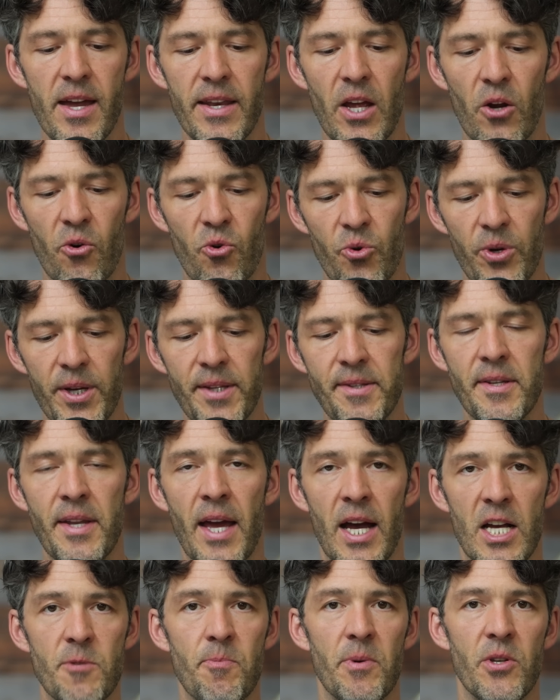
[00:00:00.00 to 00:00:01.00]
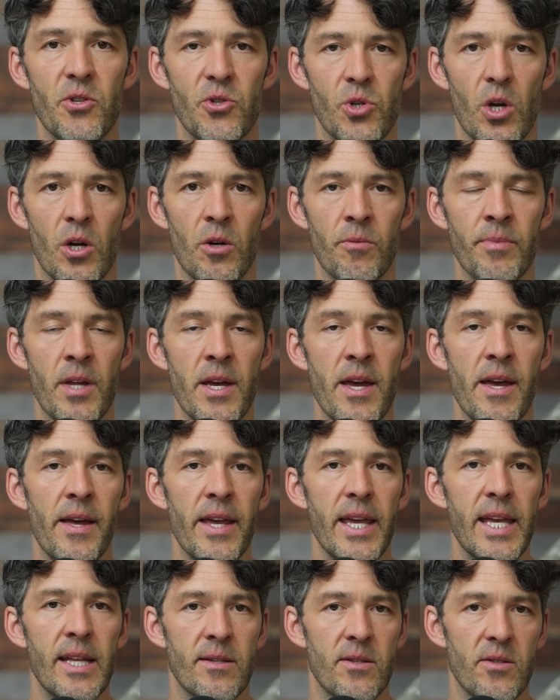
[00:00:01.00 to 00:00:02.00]
Now, creatine has been shown
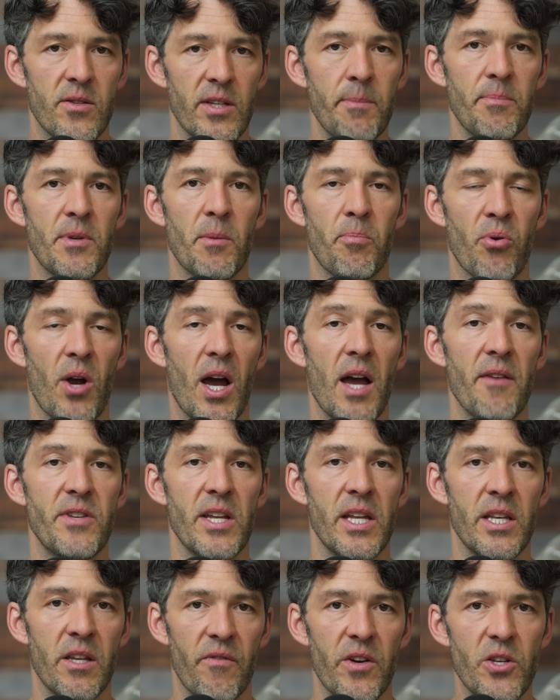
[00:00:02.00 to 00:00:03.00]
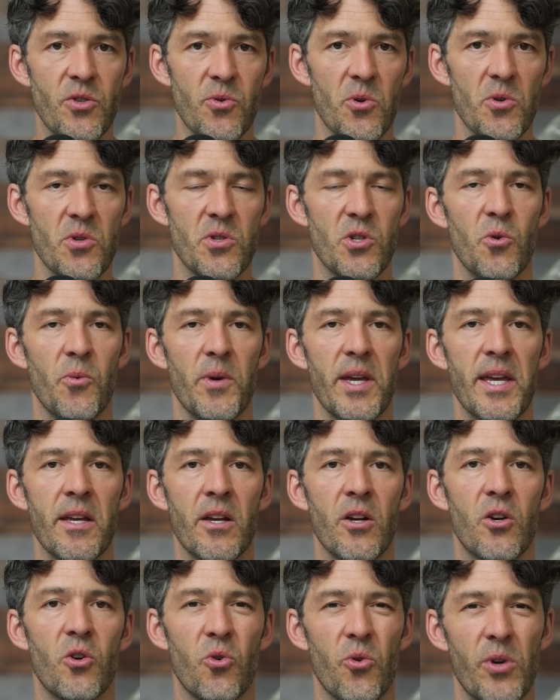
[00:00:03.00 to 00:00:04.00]
in sleep-deprived individuals to
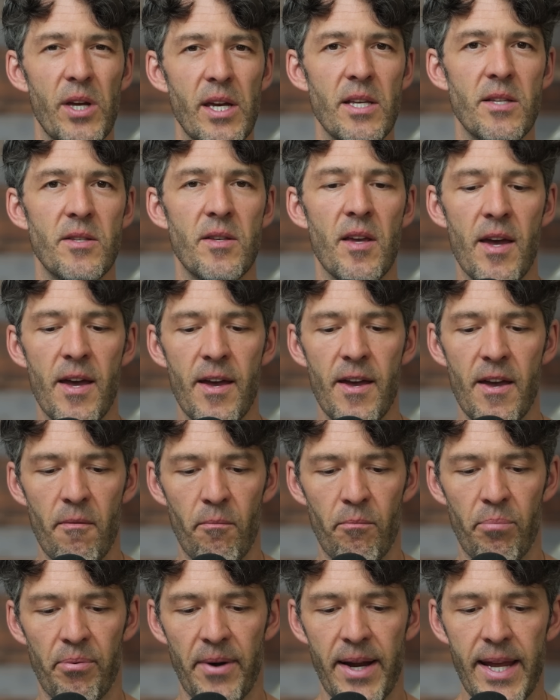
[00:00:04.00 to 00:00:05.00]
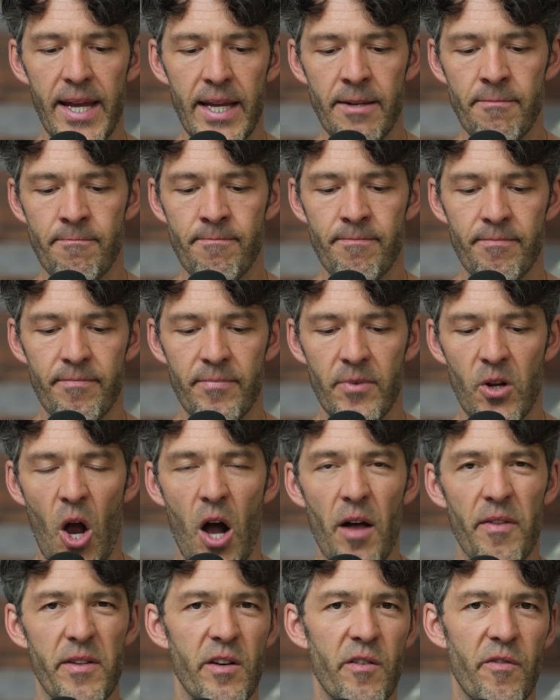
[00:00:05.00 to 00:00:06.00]
increase brain
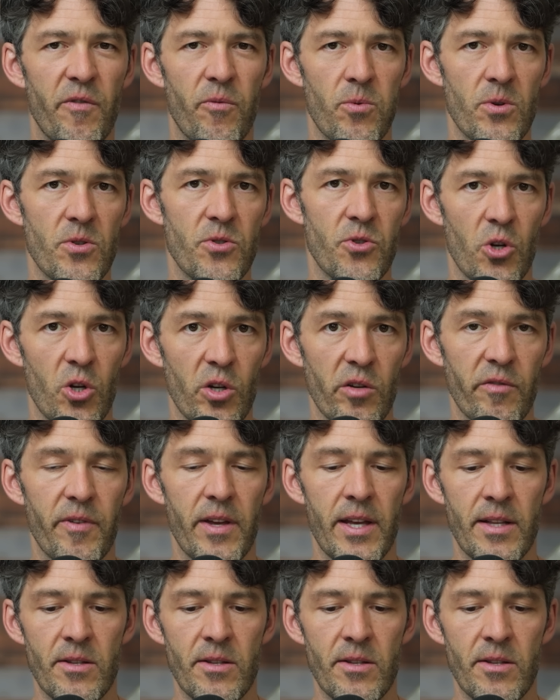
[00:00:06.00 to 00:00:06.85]
cognitive reserve.